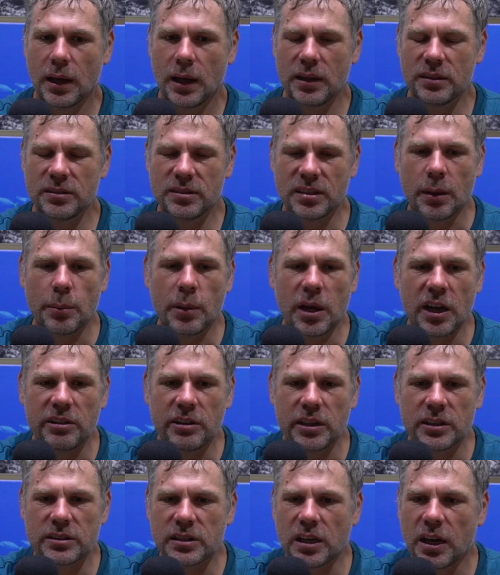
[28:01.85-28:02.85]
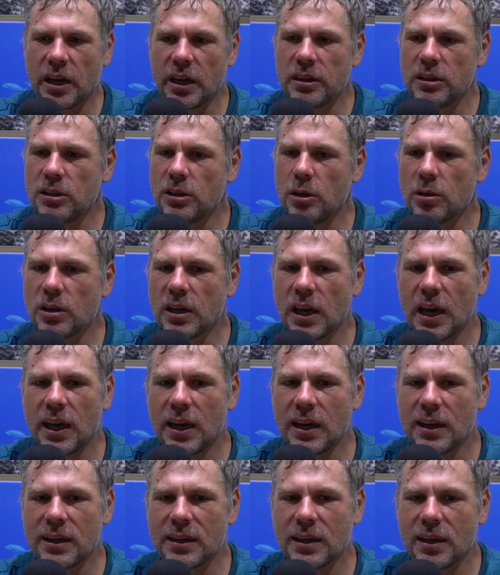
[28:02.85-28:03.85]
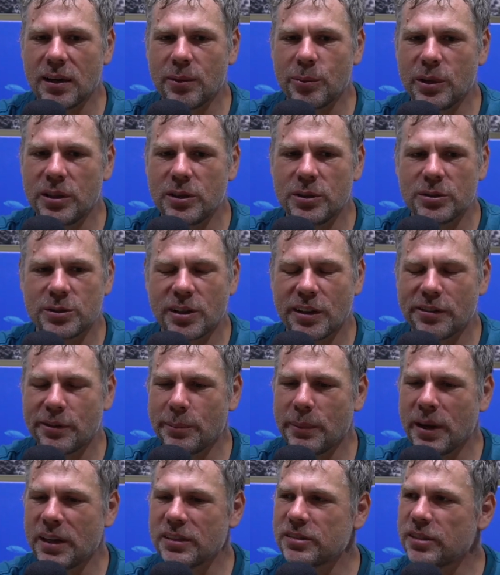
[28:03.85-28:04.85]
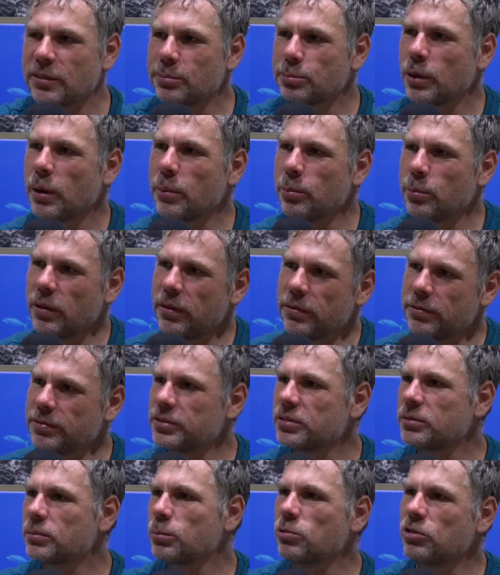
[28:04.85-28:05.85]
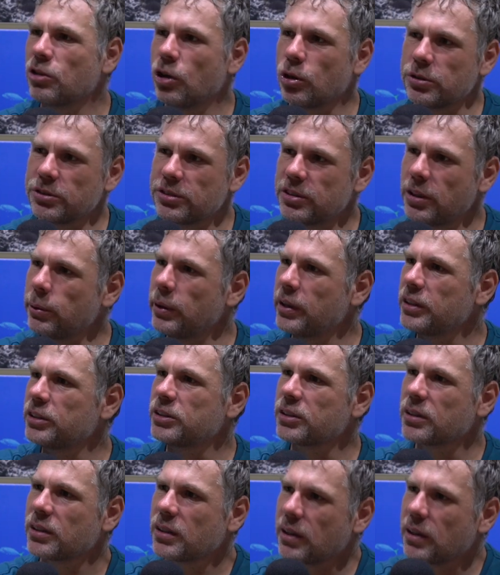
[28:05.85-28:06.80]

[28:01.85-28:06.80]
in some areas, like in the U K, uh, we used to have a massive problem with raw sewage